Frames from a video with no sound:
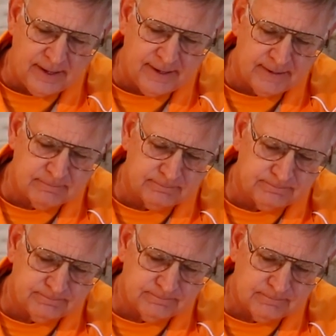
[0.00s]
time.
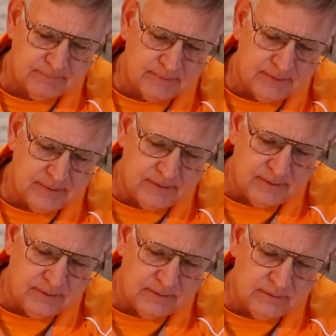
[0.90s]

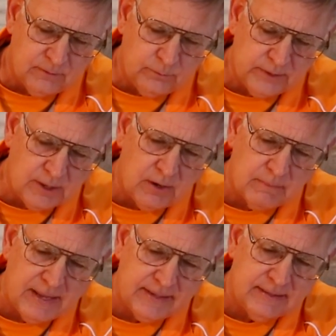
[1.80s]
We talk
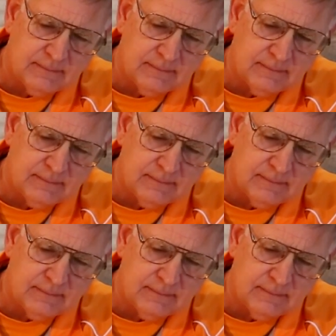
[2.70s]
about